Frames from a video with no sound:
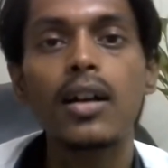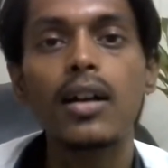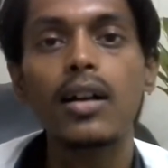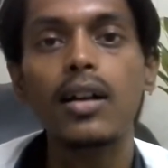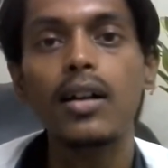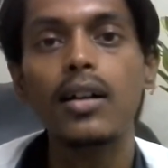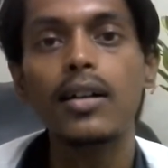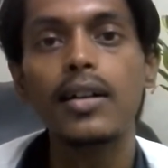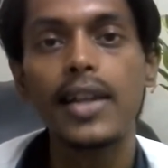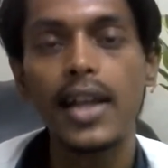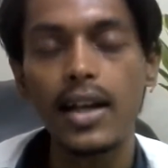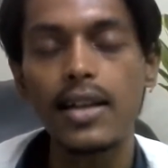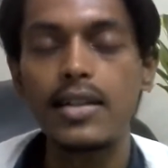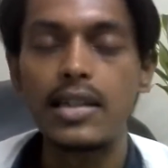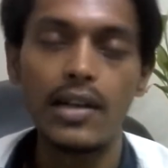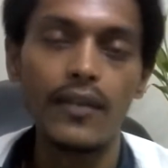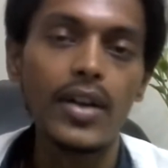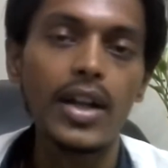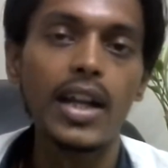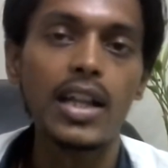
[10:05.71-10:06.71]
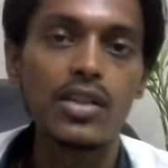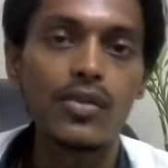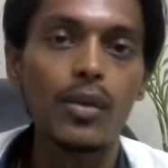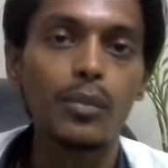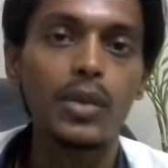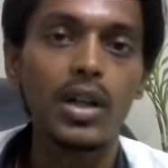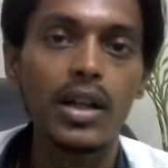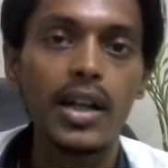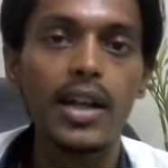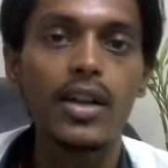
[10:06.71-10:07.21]
7 days from
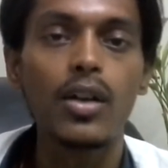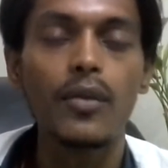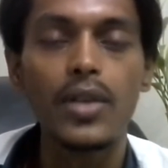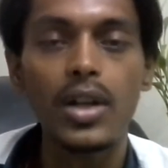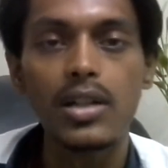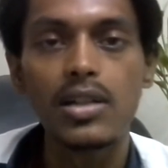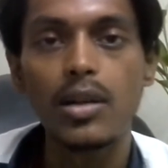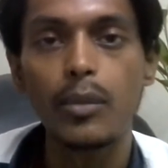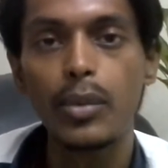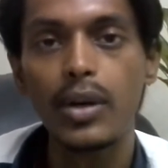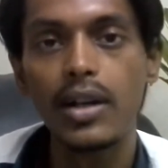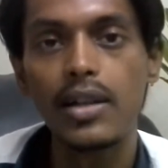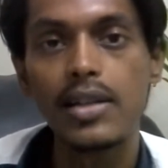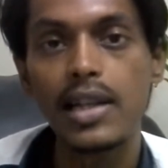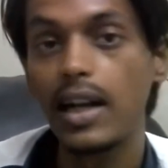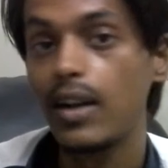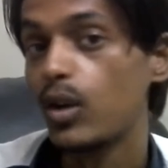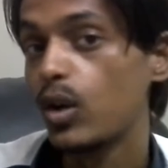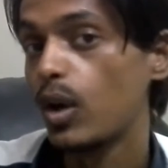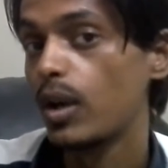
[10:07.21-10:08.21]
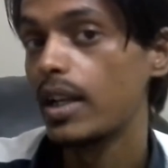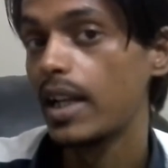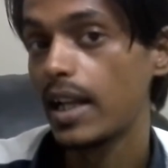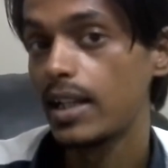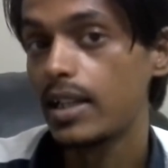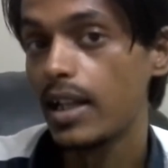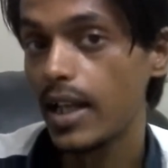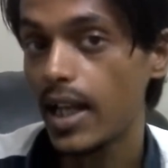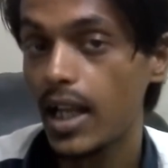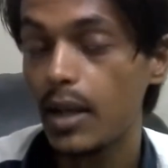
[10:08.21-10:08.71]
the date of disappearance. I will not take
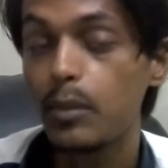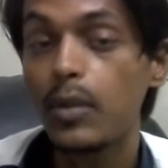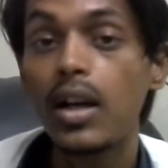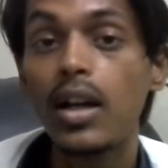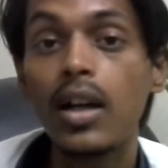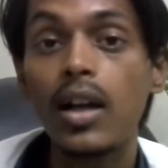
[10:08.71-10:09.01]
the name.